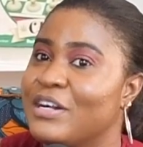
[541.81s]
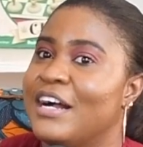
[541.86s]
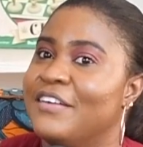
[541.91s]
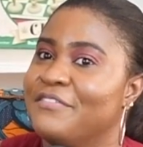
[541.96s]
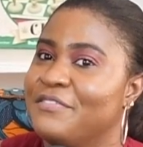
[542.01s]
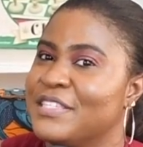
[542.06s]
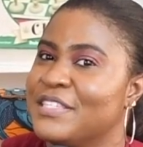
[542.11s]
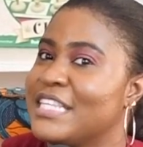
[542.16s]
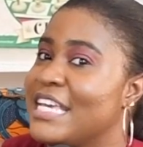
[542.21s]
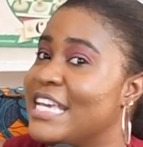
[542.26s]

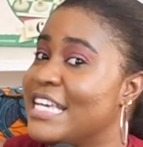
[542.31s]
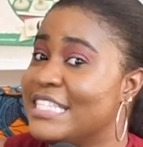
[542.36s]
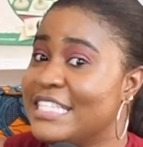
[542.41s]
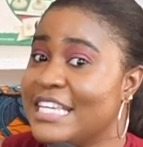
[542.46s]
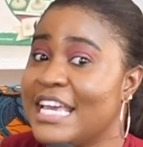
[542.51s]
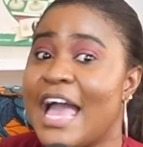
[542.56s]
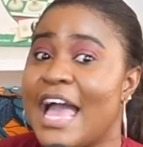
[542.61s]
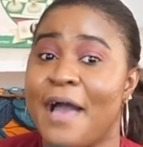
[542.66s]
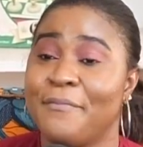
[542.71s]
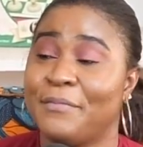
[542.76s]
and say, you
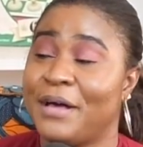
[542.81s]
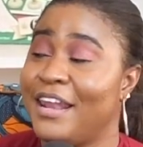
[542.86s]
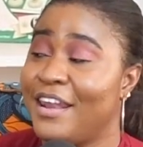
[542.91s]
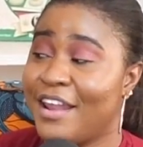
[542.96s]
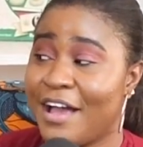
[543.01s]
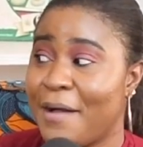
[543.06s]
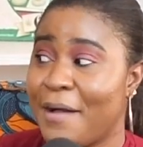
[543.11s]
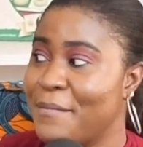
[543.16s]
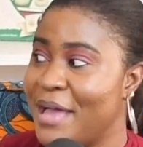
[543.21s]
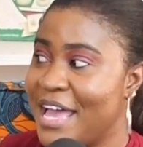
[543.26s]
see, I'm a
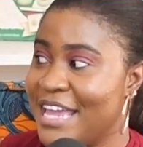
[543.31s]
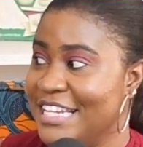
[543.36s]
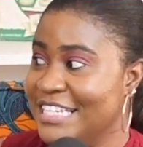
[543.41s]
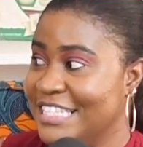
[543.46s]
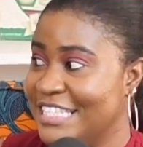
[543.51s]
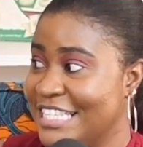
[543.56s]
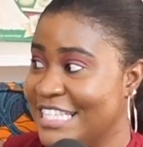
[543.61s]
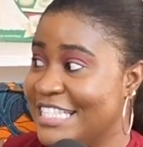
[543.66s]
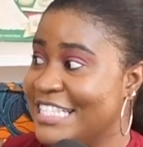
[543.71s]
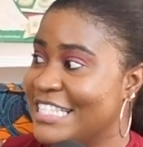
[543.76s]

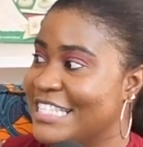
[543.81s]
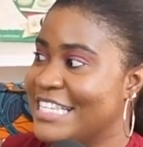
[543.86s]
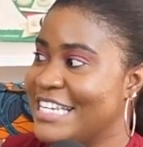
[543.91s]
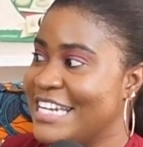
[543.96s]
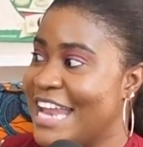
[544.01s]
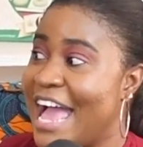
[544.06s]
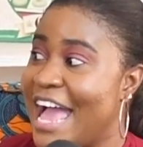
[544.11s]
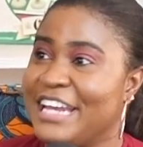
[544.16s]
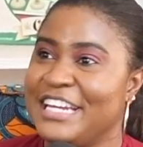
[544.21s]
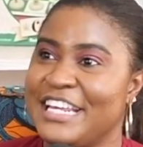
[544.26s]
law-abiding
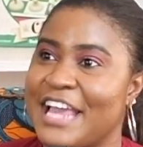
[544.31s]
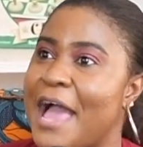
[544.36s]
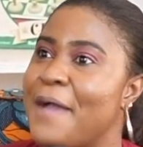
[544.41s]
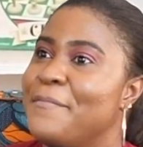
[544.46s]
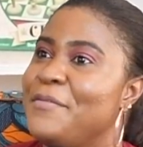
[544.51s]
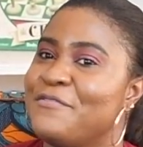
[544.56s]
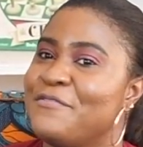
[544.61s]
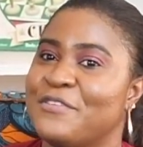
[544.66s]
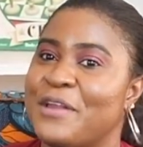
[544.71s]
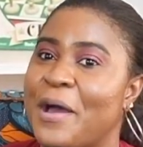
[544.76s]
citizen, and
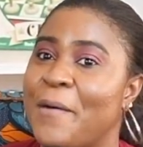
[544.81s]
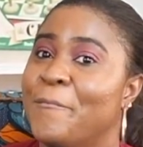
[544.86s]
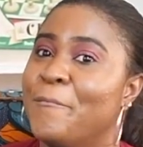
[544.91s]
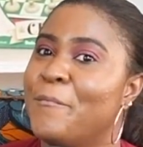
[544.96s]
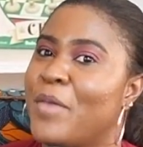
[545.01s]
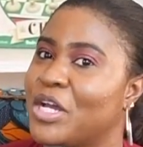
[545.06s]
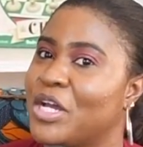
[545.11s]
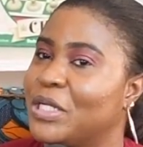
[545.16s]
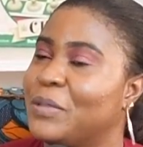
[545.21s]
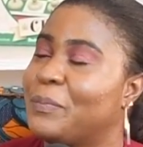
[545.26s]
I'm even a
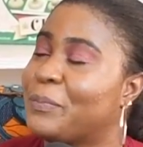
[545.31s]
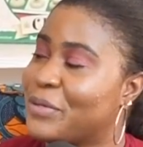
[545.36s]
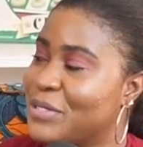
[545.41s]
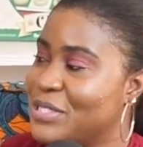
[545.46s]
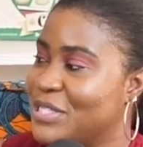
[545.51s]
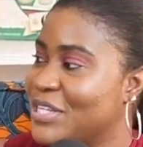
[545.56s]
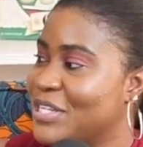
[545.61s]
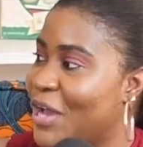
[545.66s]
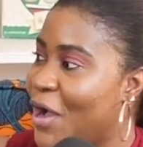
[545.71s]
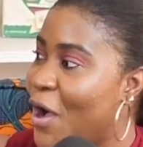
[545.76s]
model
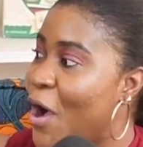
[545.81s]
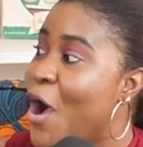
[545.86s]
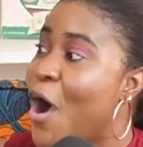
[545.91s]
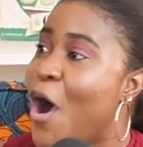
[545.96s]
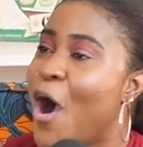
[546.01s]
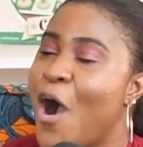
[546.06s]
prisoner.